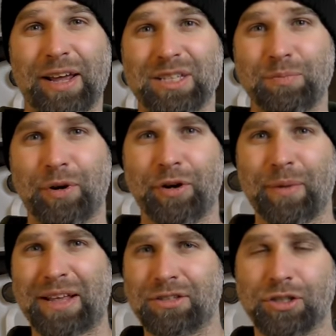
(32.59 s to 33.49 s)

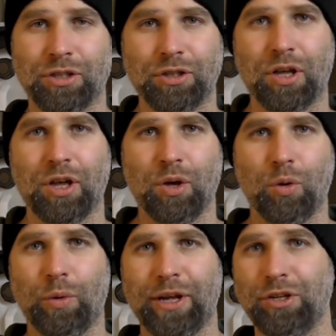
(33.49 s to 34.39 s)
experimental
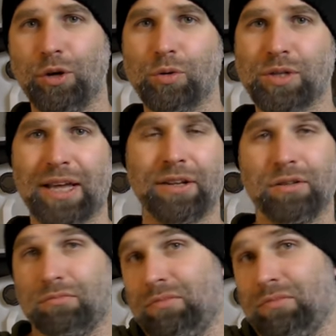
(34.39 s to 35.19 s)
videos and